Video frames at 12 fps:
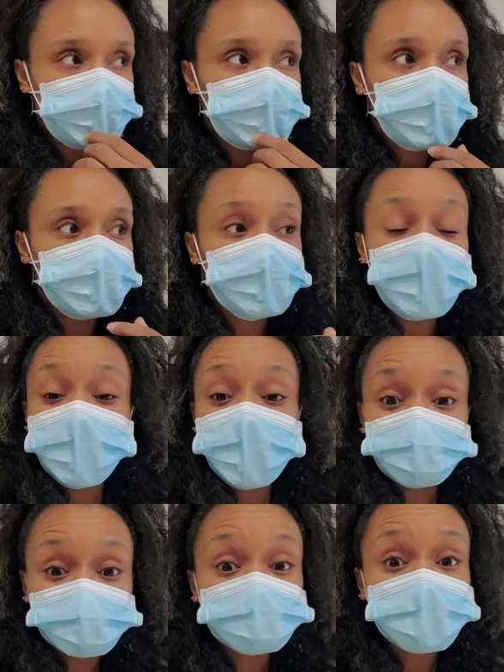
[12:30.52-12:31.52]
And I
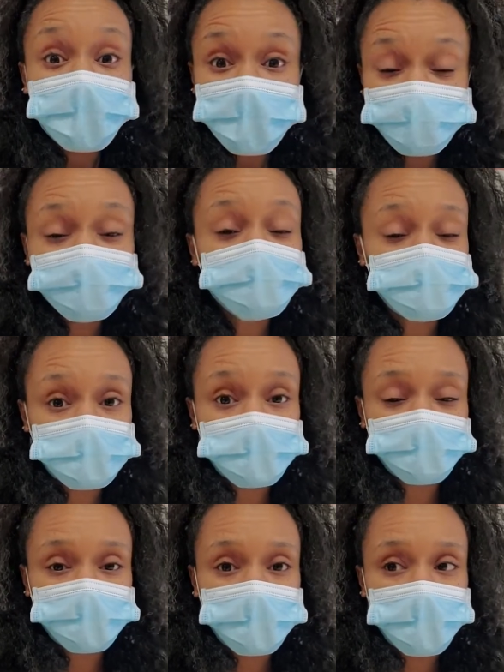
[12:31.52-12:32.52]
actually have a
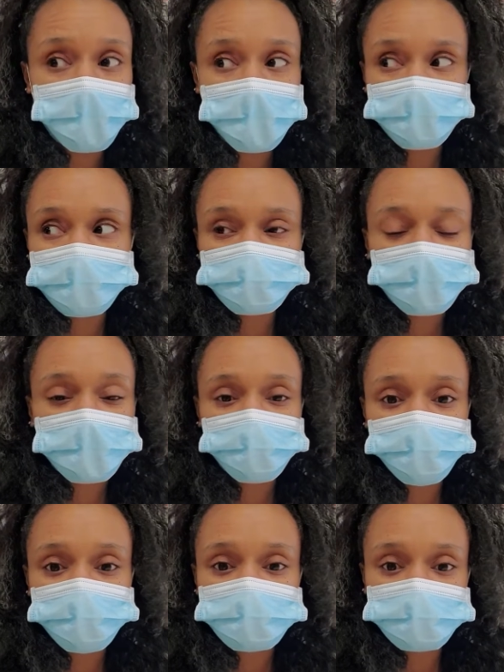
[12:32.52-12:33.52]
Discover card. That's what I
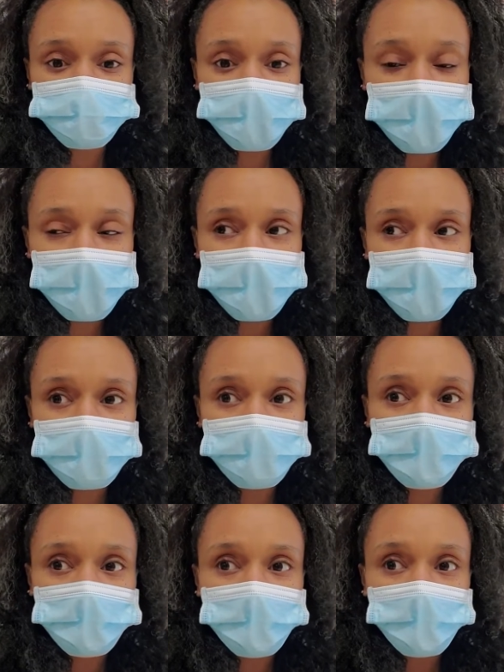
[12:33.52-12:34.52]
used to pay
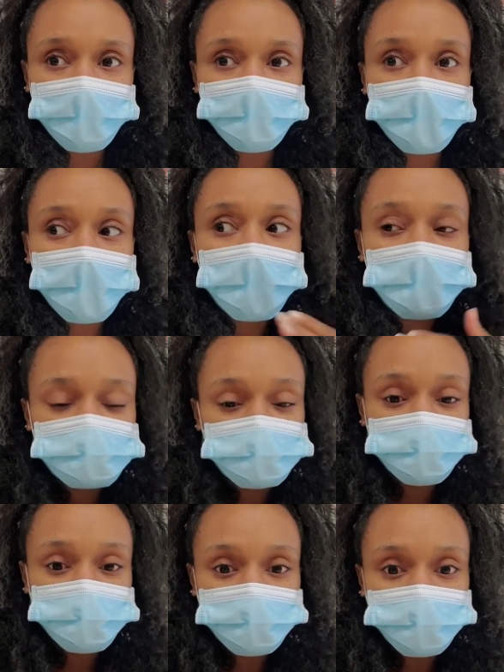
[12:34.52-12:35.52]
the
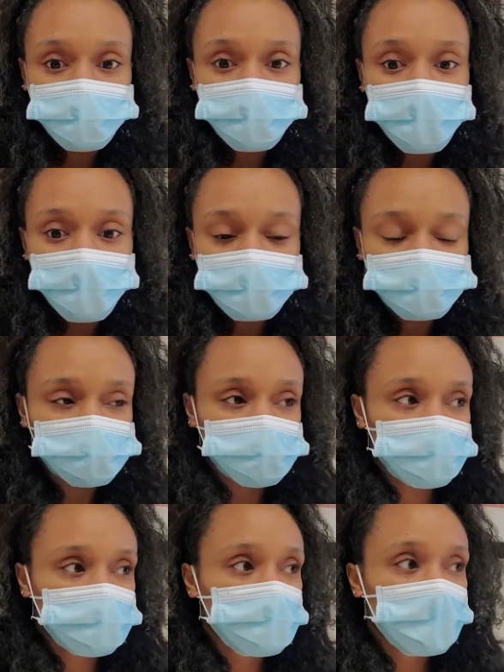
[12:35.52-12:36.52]
hospital
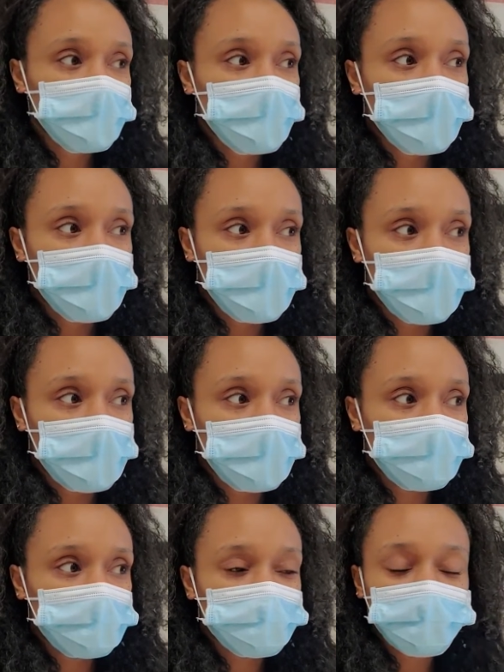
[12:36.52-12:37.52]
portion
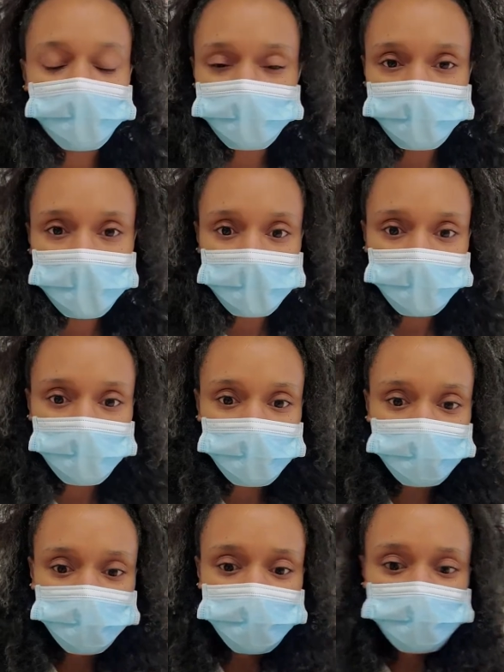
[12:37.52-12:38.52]
for the
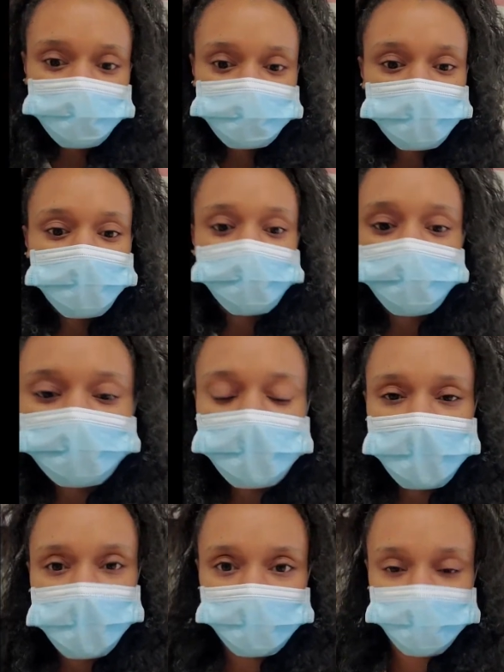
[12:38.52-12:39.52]
myomectomy. So you
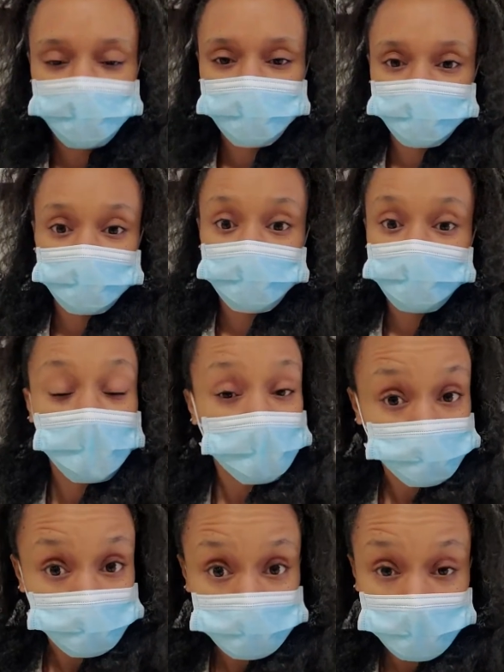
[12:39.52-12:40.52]
have the
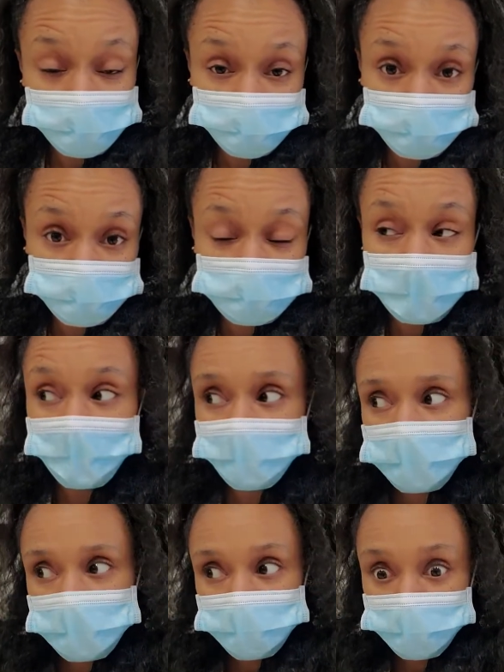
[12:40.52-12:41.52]
doctor's office, they
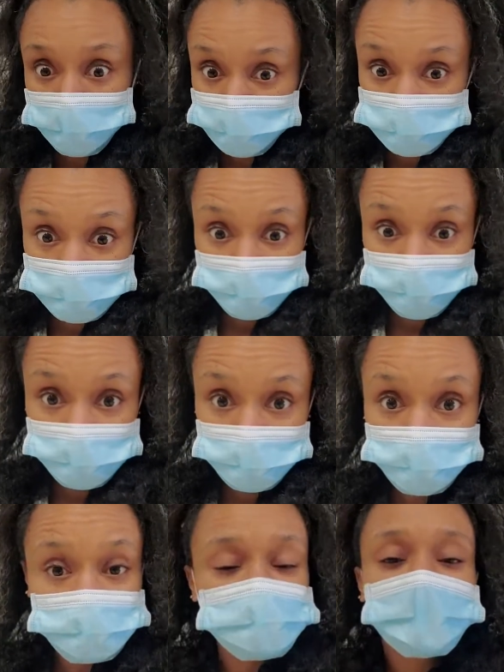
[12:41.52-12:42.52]
have their set of
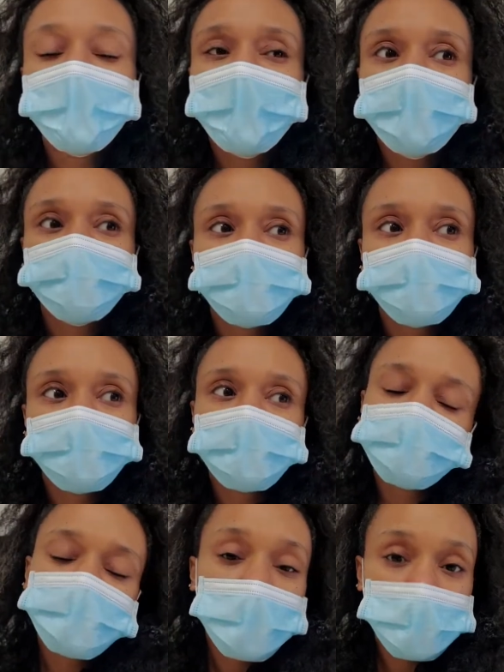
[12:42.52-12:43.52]
bills, and then you have
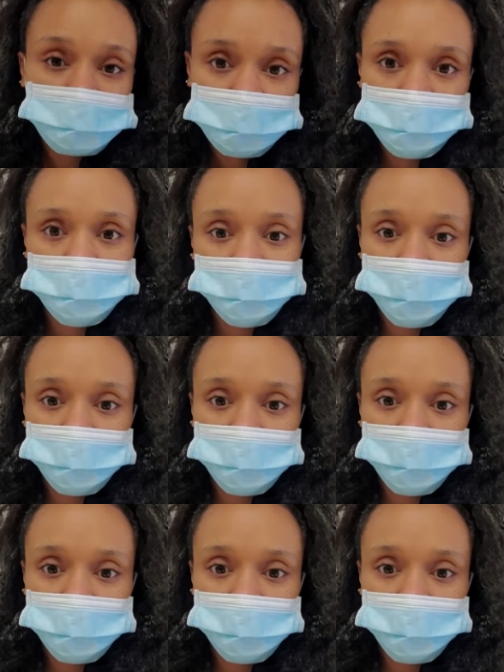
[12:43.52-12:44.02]
the hospital.